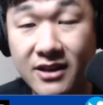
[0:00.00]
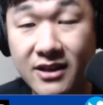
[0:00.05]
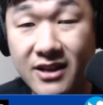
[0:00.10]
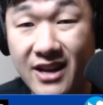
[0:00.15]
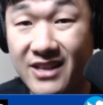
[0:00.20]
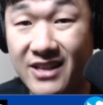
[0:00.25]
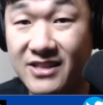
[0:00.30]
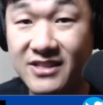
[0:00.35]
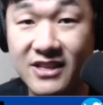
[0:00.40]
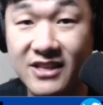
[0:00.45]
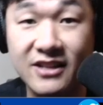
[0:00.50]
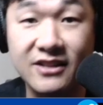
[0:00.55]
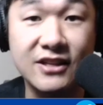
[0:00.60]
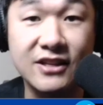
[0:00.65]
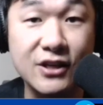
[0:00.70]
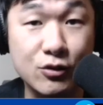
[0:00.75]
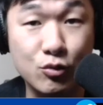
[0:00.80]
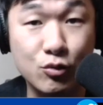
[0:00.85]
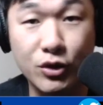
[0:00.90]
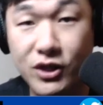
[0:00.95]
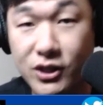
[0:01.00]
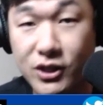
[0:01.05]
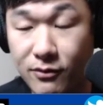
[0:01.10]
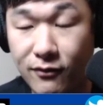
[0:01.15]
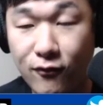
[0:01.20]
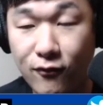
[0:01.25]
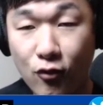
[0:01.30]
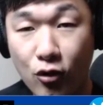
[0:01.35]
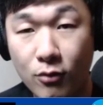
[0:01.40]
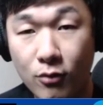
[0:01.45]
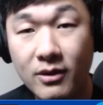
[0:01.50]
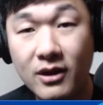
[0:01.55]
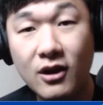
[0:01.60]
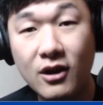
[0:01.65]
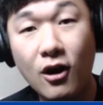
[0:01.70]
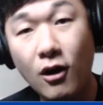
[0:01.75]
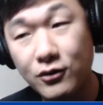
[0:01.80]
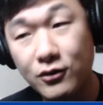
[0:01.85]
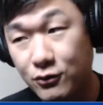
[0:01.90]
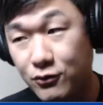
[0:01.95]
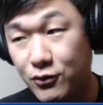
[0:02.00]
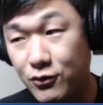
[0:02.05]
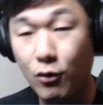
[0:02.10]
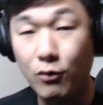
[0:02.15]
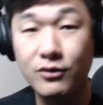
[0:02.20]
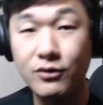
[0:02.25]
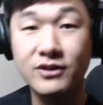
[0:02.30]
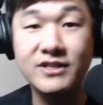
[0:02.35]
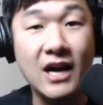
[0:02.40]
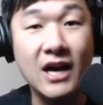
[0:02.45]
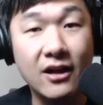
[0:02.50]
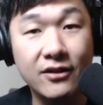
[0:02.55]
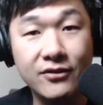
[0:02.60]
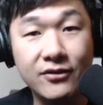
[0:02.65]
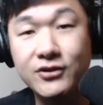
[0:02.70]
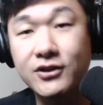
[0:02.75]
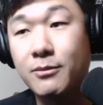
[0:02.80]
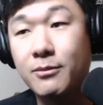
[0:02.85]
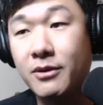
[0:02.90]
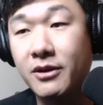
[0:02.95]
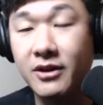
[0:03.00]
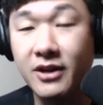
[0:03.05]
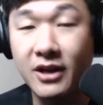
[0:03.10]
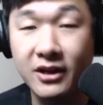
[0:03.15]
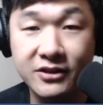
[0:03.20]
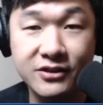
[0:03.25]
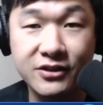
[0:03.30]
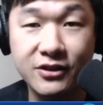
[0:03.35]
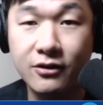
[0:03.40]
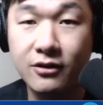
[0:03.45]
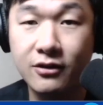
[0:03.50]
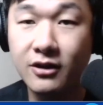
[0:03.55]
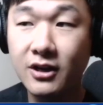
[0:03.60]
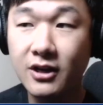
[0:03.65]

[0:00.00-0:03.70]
And seeing these rookies perform, also knowing the talent that's coming in next year,